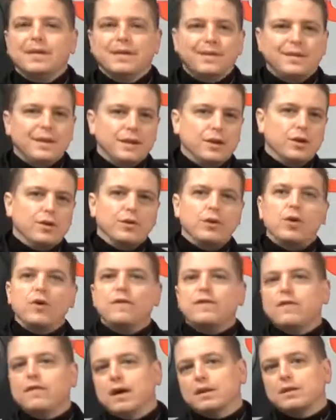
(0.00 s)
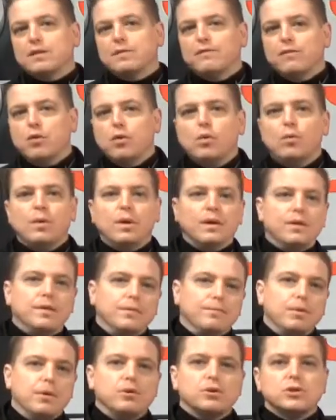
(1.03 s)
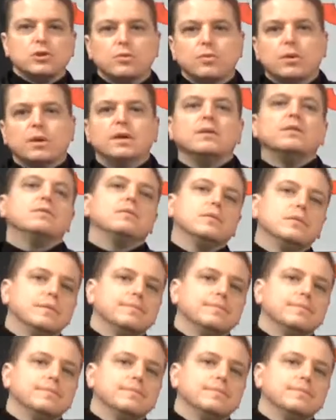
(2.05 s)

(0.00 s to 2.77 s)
then you don't know if you've got the full one, the partial one.